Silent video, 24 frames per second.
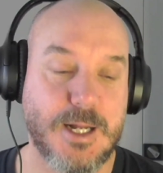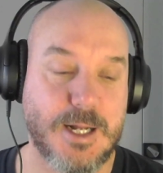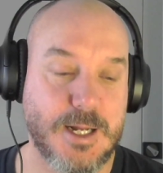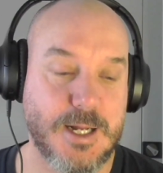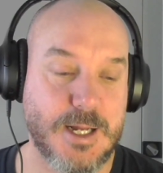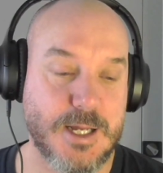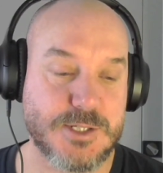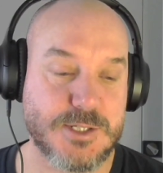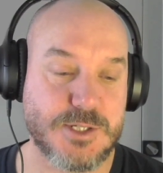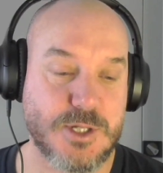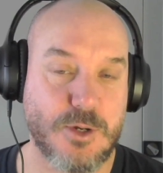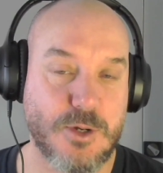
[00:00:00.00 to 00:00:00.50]

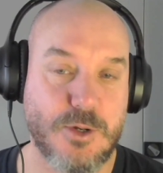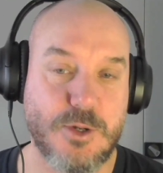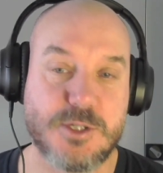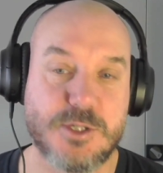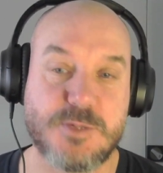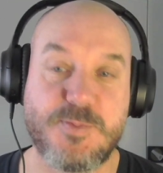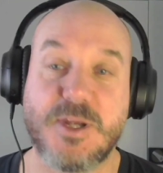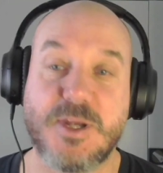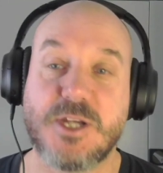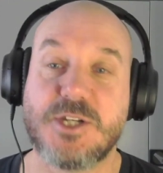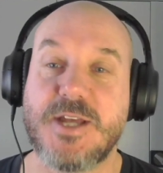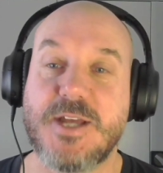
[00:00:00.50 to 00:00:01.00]
So it's
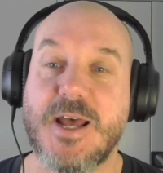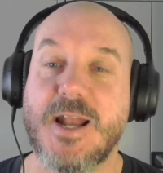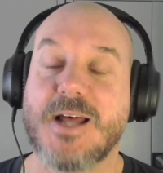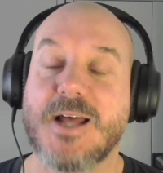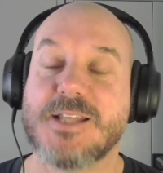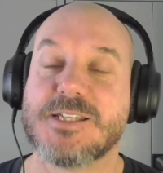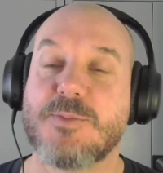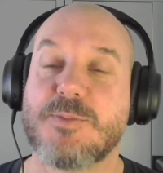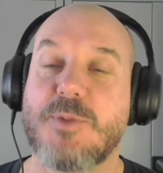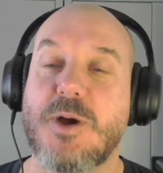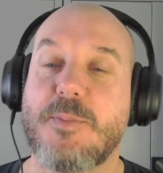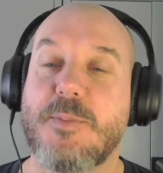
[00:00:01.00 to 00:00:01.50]
a big shout
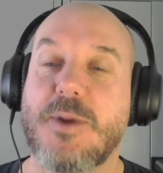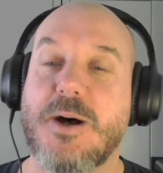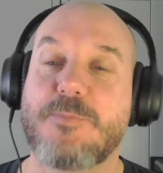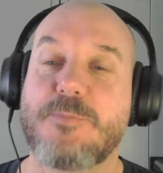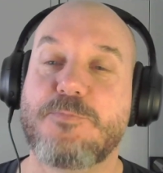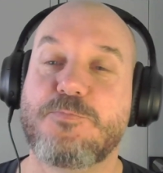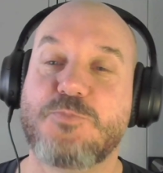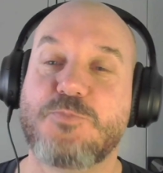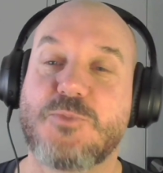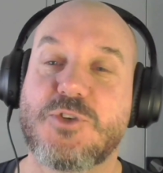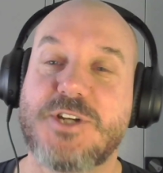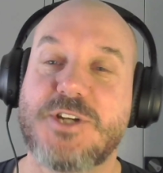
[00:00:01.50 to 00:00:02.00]
out to my
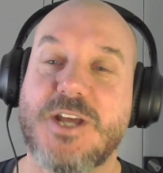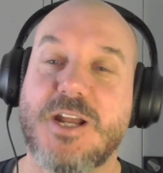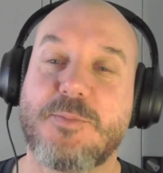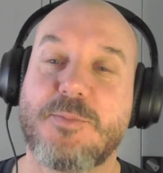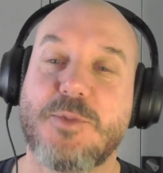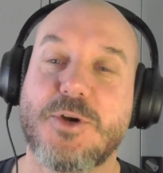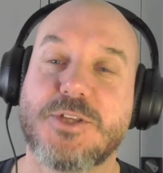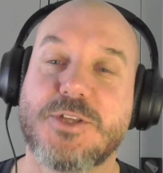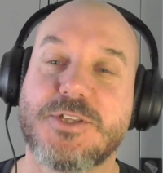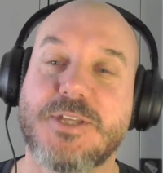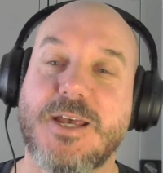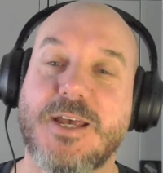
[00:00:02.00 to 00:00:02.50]
mum. She had a
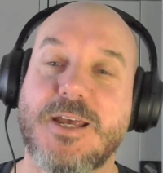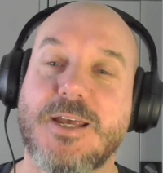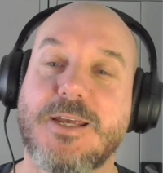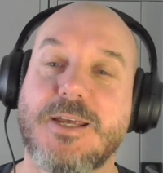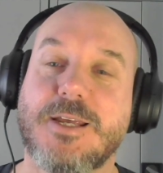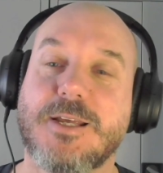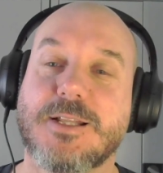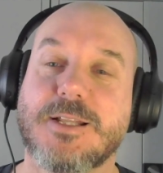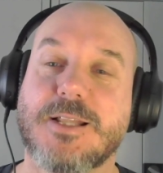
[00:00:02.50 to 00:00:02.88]
birthday